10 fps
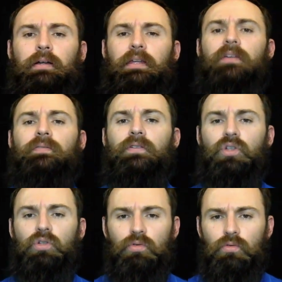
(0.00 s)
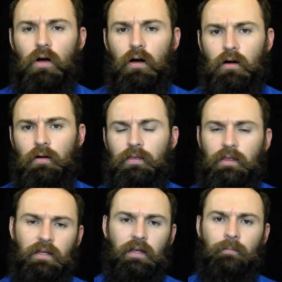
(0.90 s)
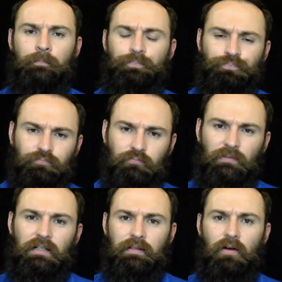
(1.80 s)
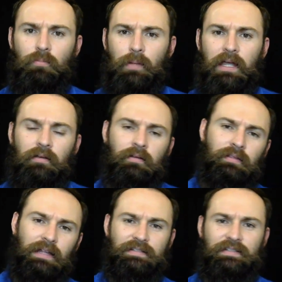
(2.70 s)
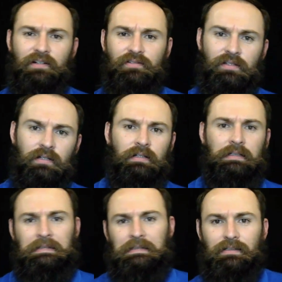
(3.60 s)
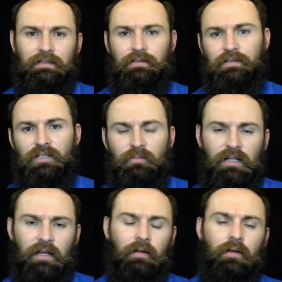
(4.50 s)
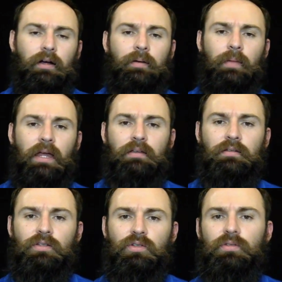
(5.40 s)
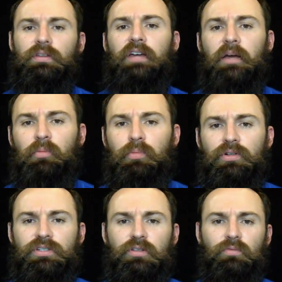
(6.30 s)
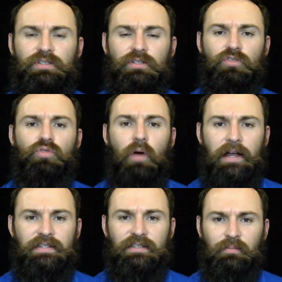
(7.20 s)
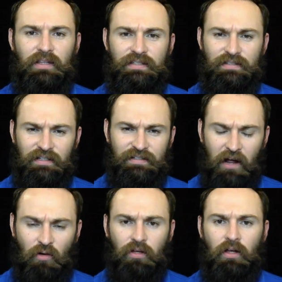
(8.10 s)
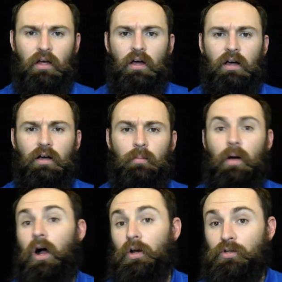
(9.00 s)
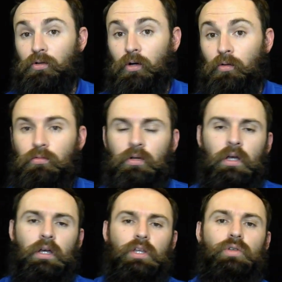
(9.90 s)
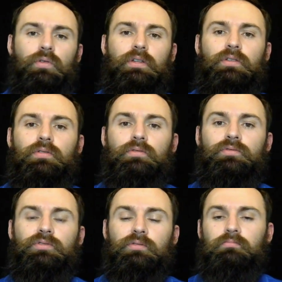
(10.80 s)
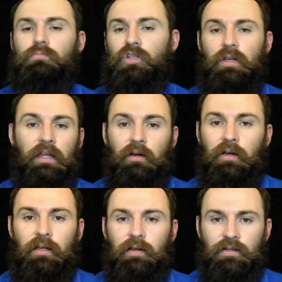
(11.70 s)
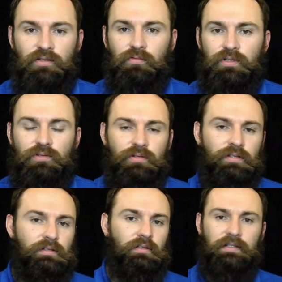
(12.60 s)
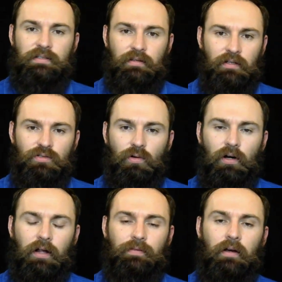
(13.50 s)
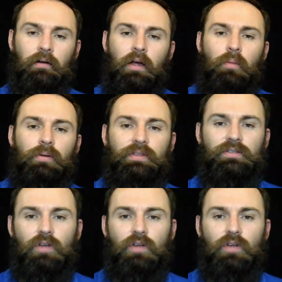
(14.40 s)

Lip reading: If you are thinking, oh man, that sounds a little intimidating, and you're the type of person that wants to try some of these things out on your own, you can use the internet as a resource. There's lots of things going out there, but there's